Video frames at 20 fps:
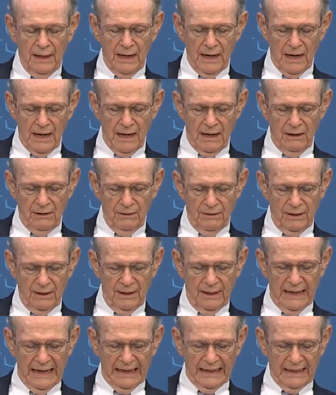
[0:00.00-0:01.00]
our
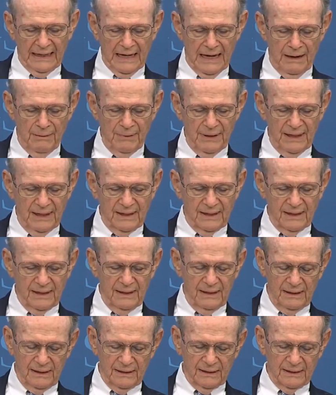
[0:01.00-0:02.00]
uh, economic
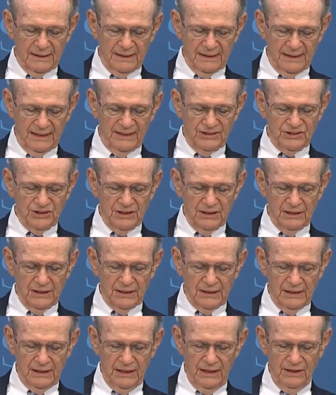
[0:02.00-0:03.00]
uh, condition
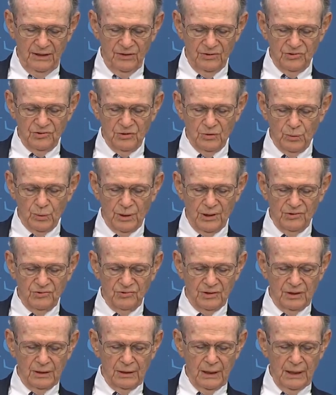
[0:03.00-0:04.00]
continues to
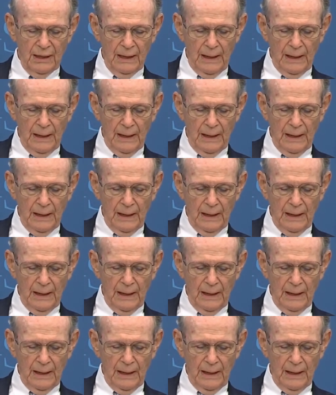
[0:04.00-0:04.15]
worsen.